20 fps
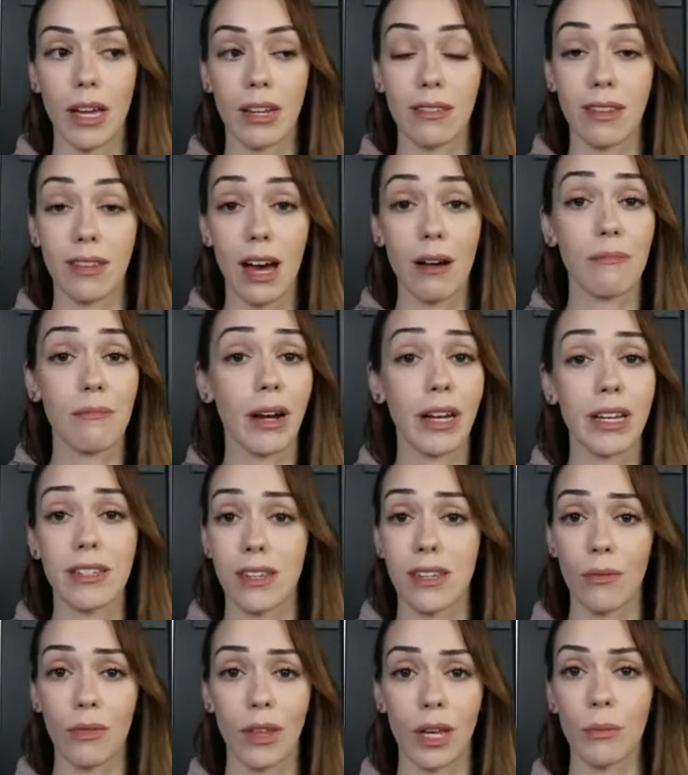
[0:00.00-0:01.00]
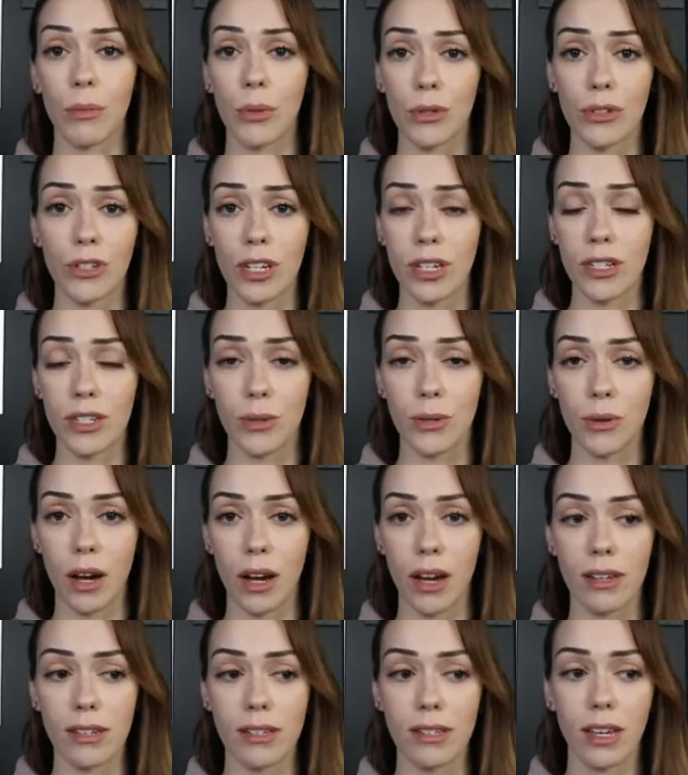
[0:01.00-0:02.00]
And that might sound like bullshit to you
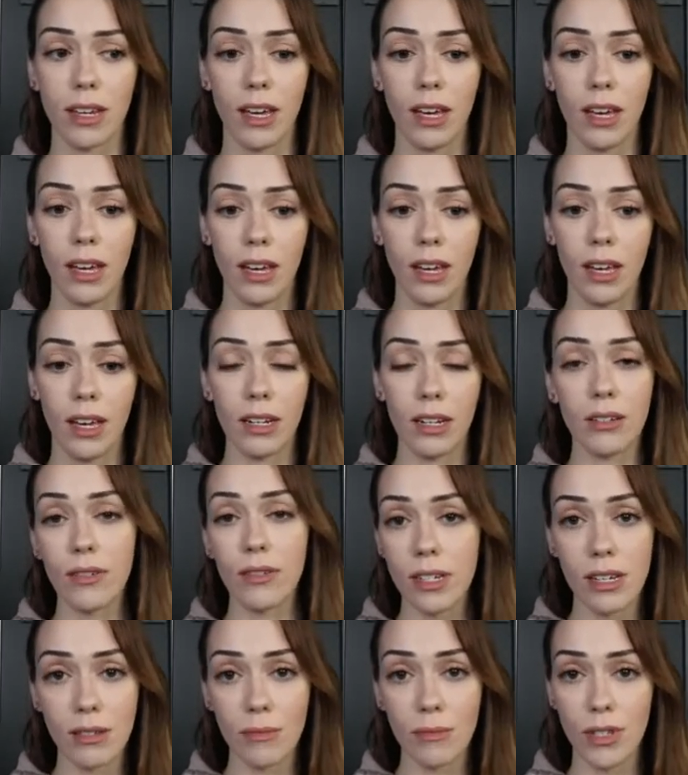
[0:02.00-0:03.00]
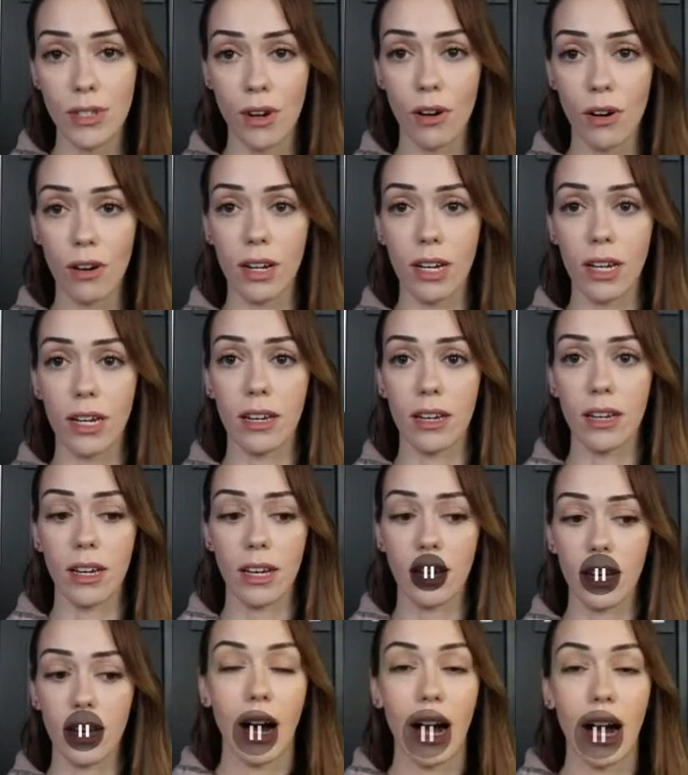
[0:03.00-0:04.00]
guys. And if it does, I'm sorry.